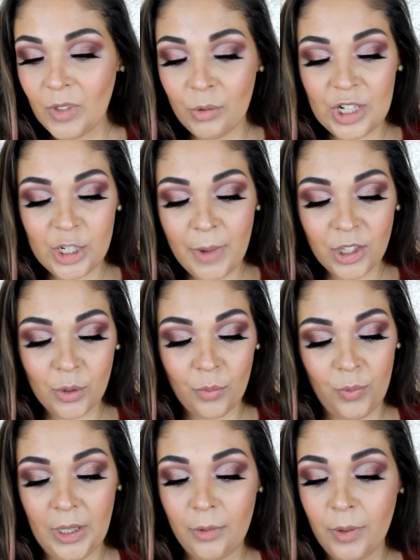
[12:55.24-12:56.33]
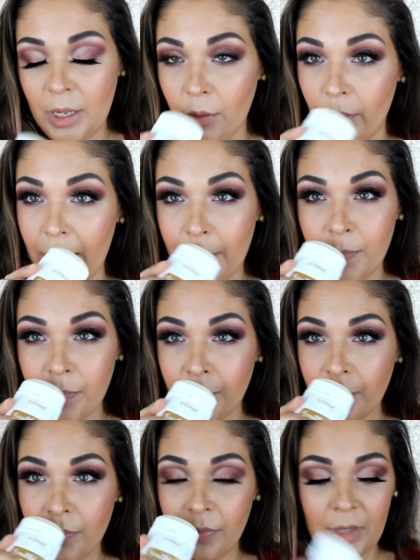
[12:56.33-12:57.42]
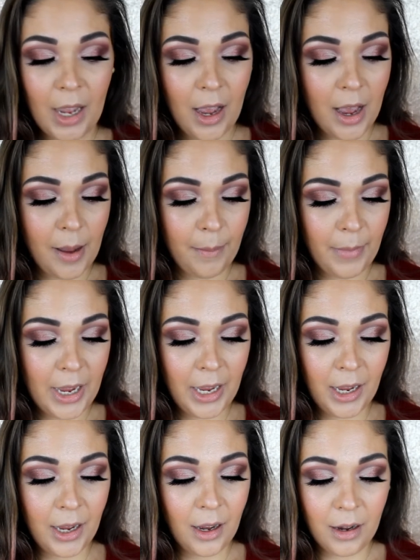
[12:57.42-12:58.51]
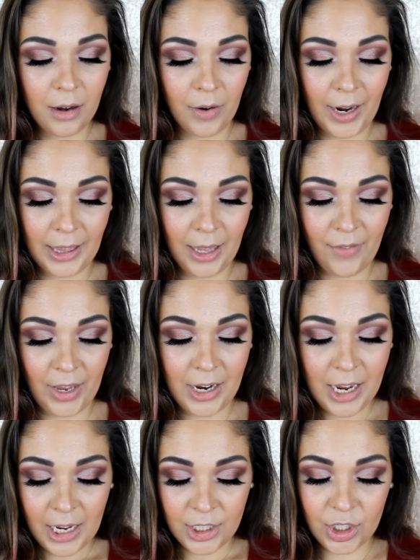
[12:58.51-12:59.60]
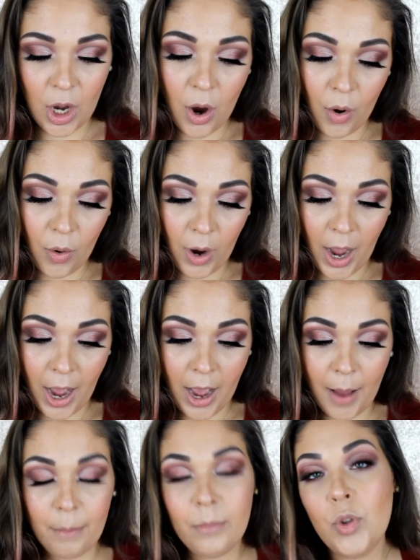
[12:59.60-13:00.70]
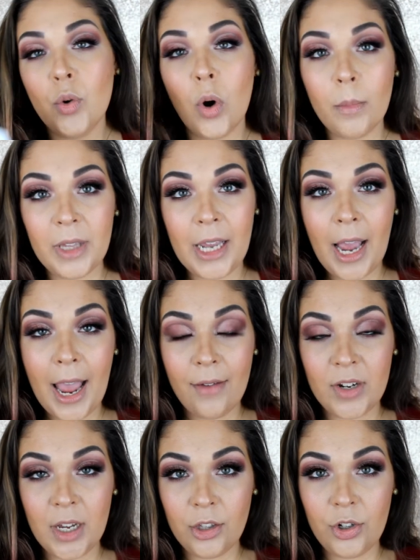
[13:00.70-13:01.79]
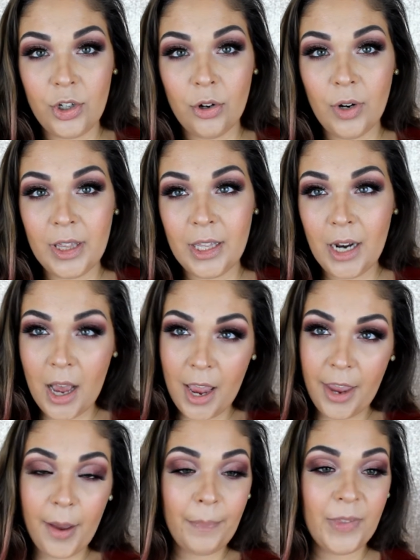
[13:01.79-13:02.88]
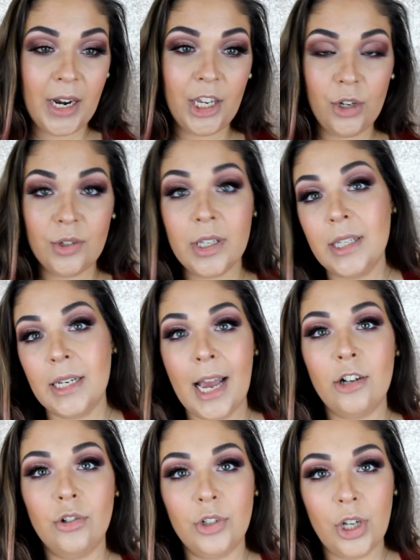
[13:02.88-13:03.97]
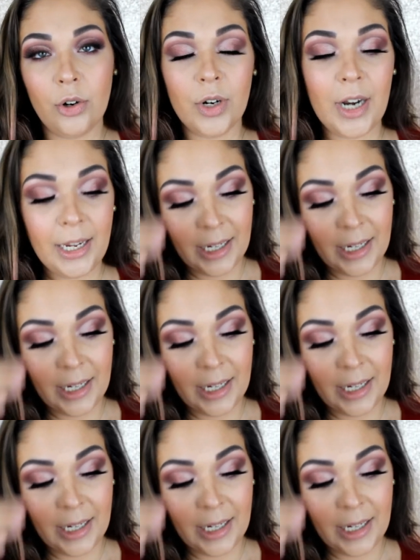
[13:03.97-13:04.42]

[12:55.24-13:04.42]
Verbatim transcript: which smells really, really great. Um, oh, I love it. So um, normally I have another deodorant that I that I use as a natural deodorant. I